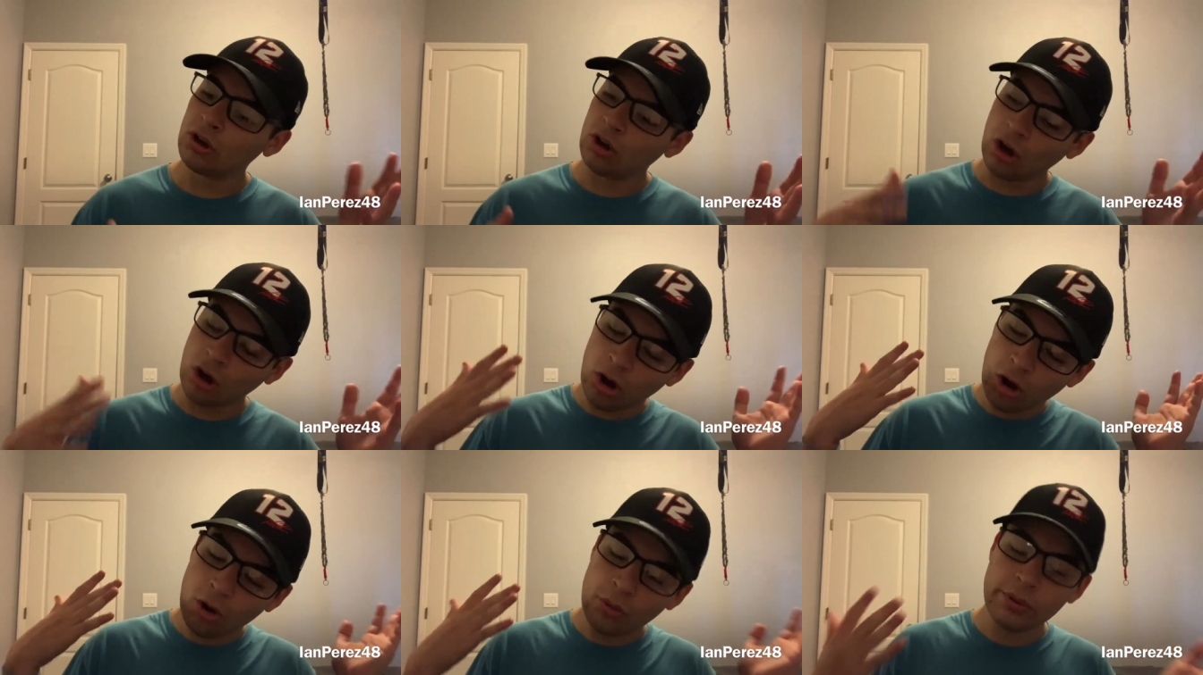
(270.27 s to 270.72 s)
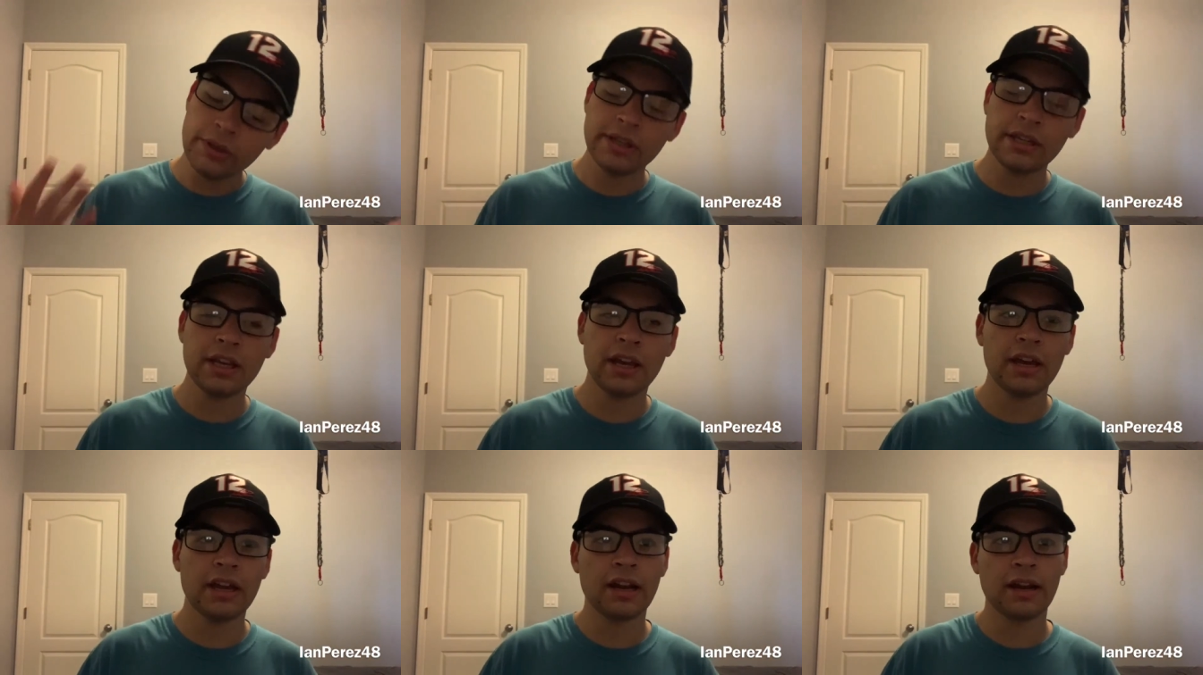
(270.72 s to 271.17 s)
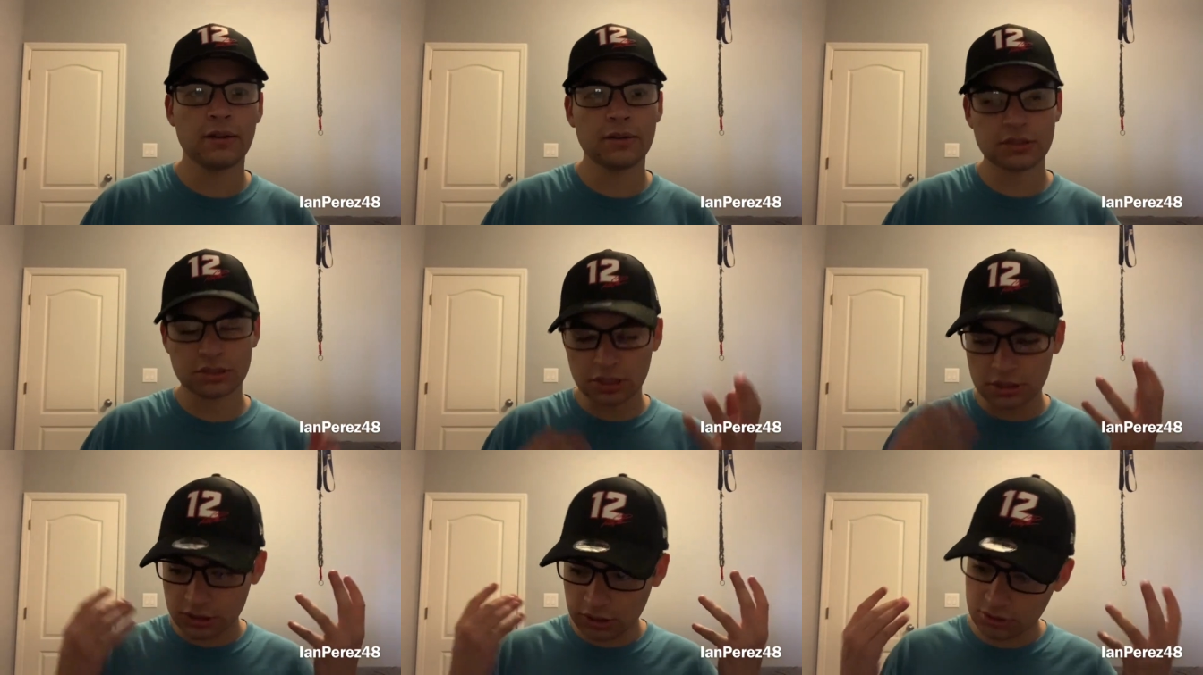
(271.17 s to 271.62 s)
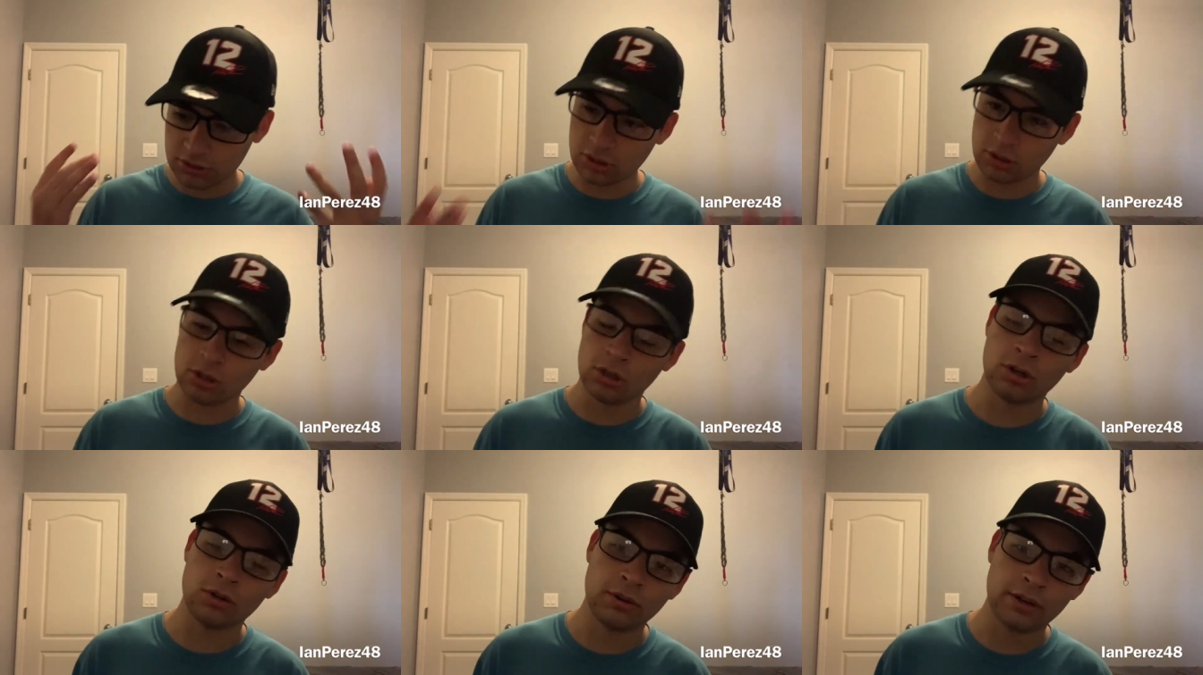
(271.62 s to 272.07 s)
"Oh, Ian, it was just a
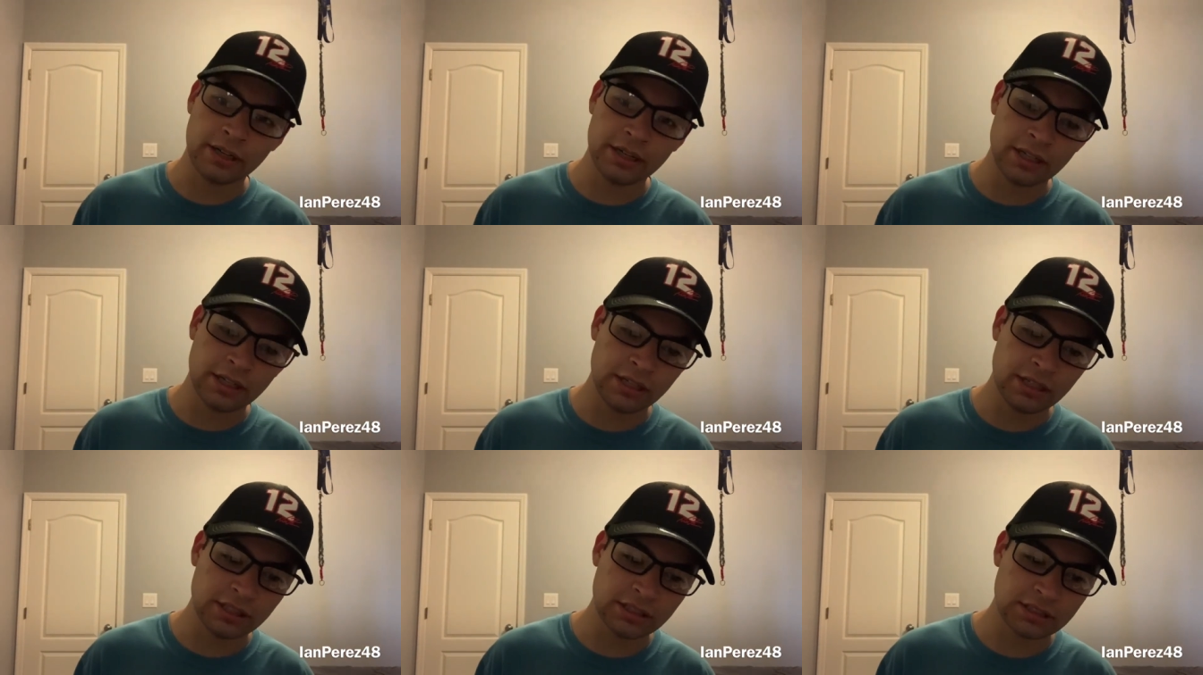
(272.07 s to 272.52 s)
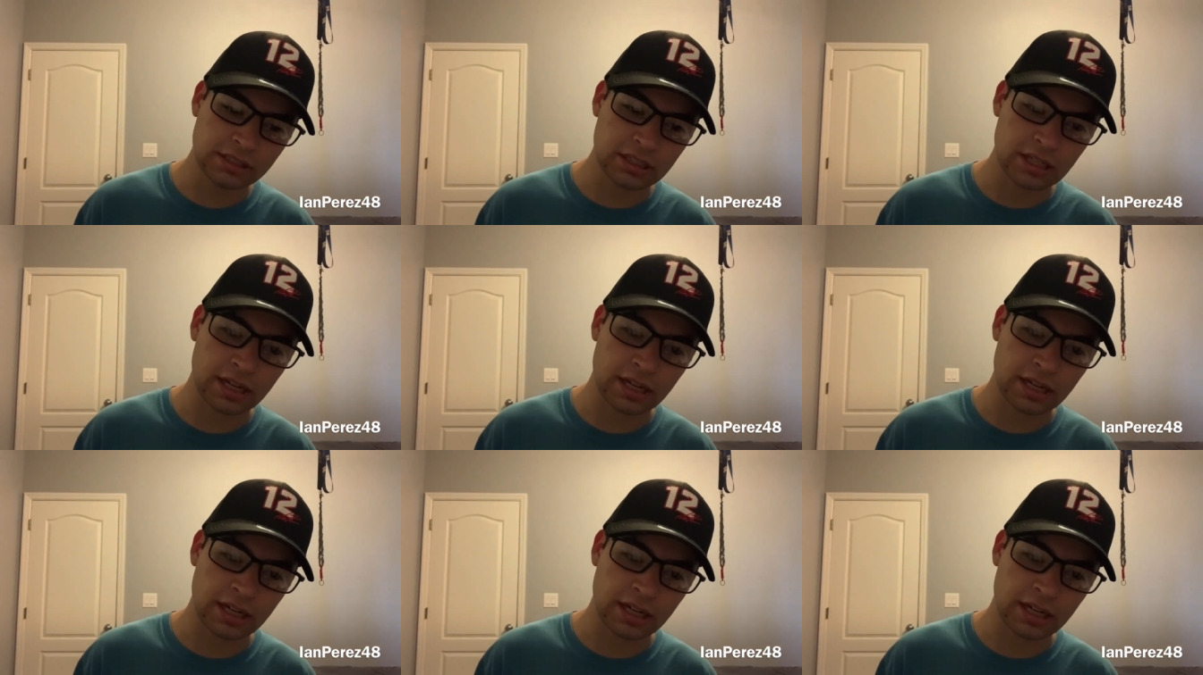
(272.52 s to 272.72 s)
dirt race.